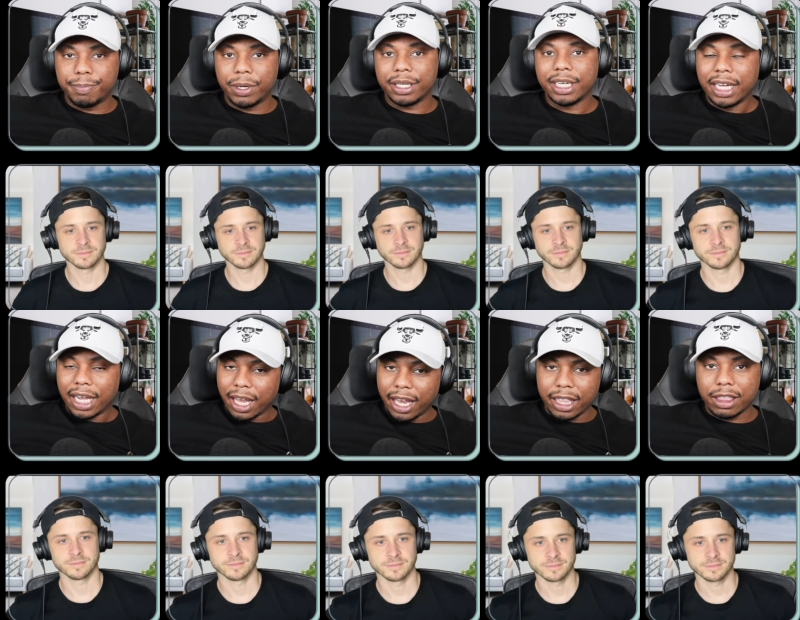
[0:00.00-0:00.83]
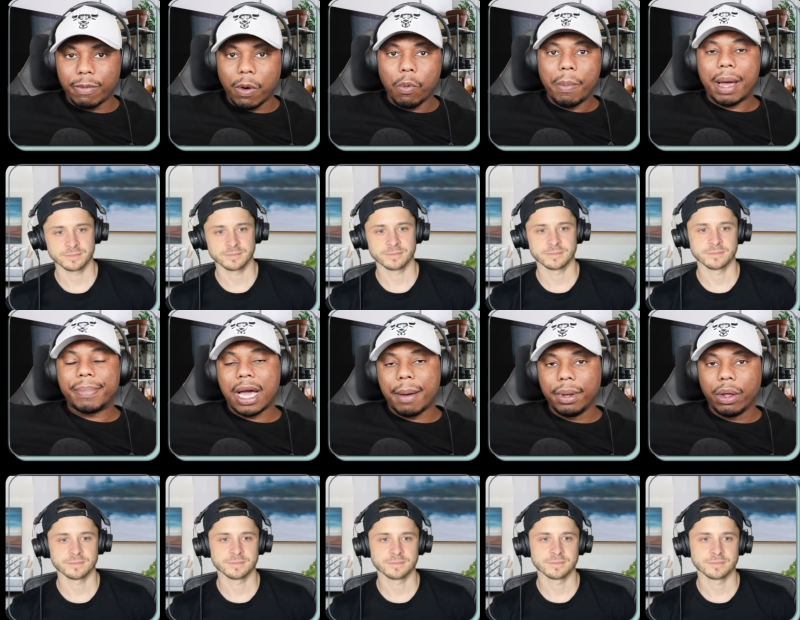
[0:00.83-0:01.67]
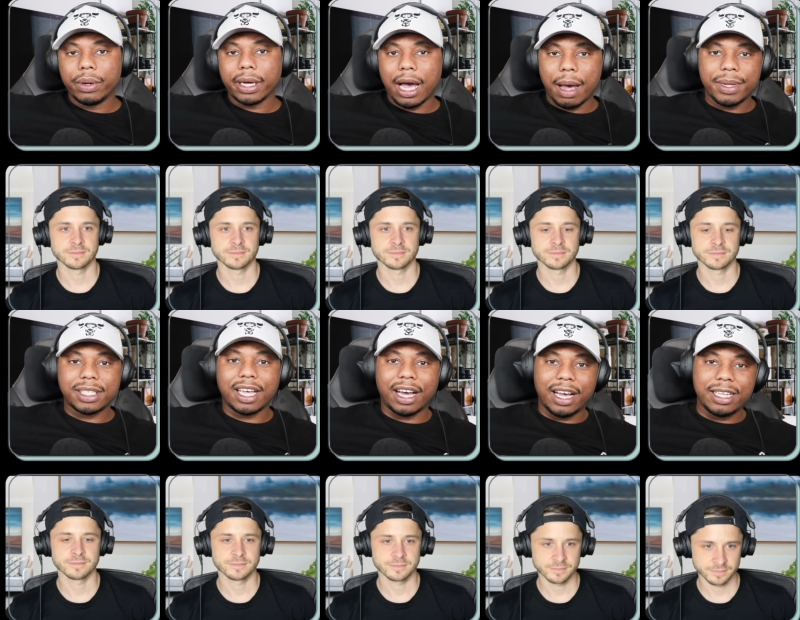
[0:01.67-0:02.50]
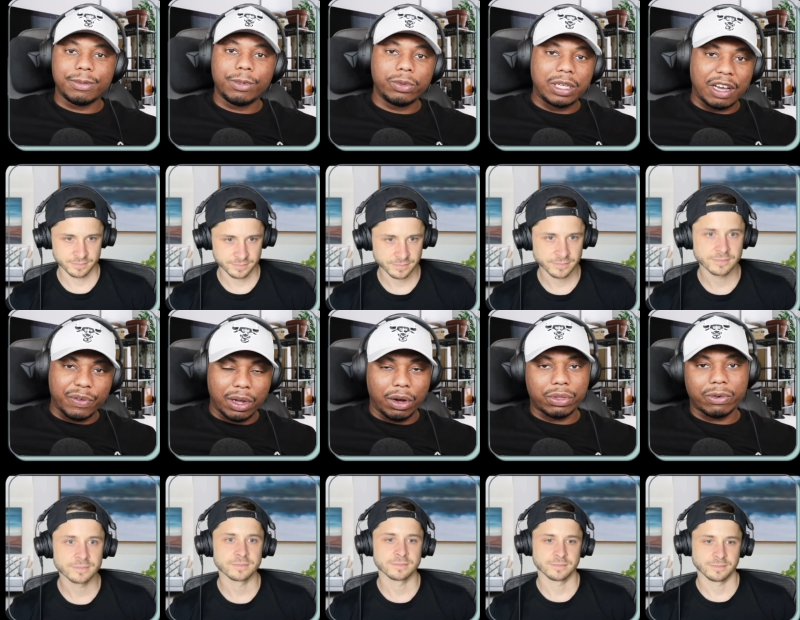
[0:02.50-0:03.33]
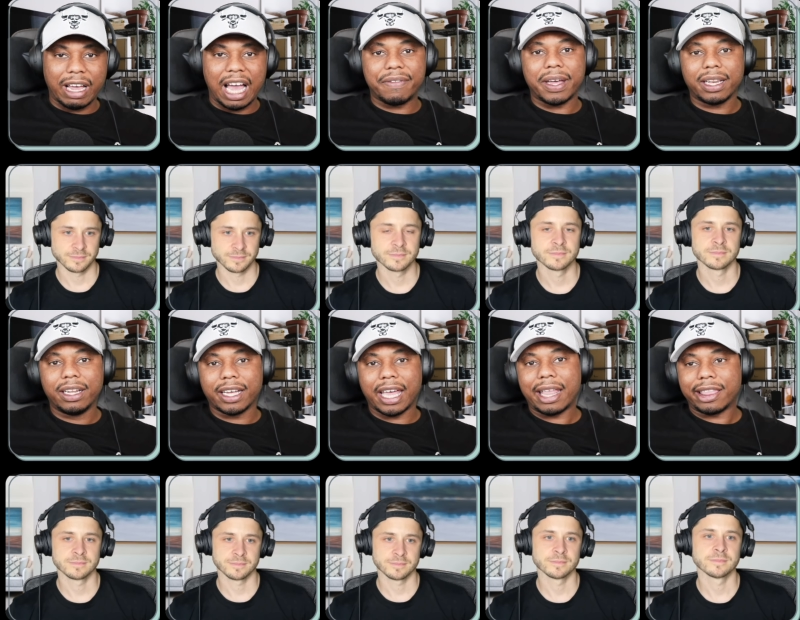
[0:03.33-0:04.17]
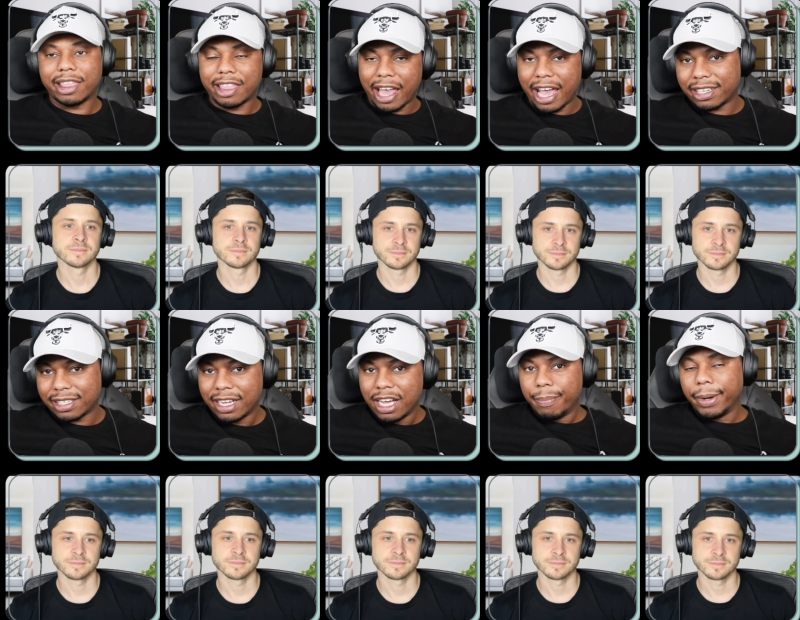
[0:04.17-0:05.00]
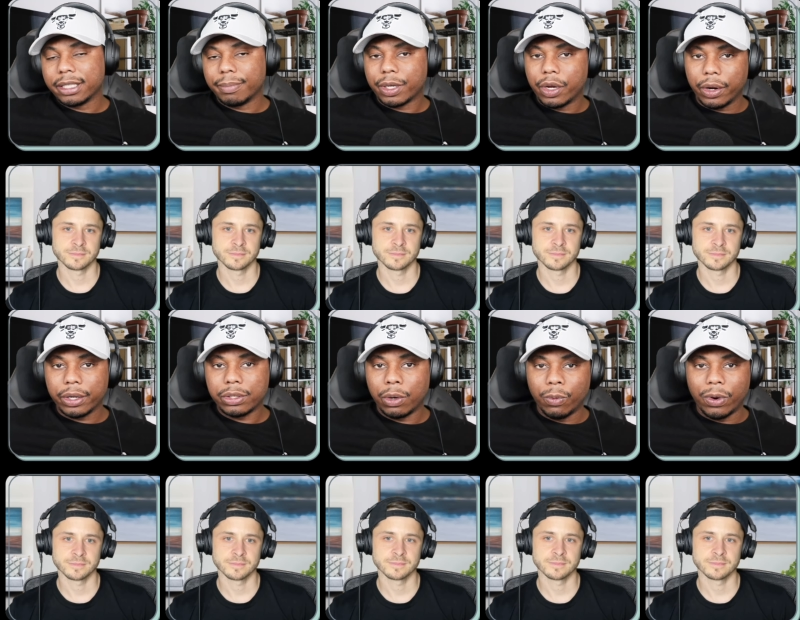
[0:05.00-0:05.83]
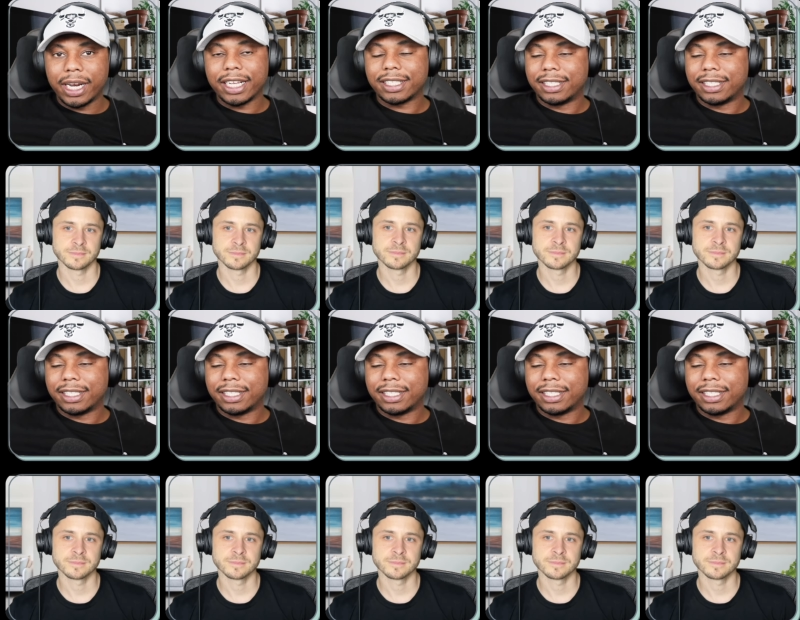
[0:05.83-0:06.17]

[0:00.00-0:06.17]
Speaker 1: but link the roadmap down below in the comments, guys. We'll definitely go through and have a look at that because I'm curious on what it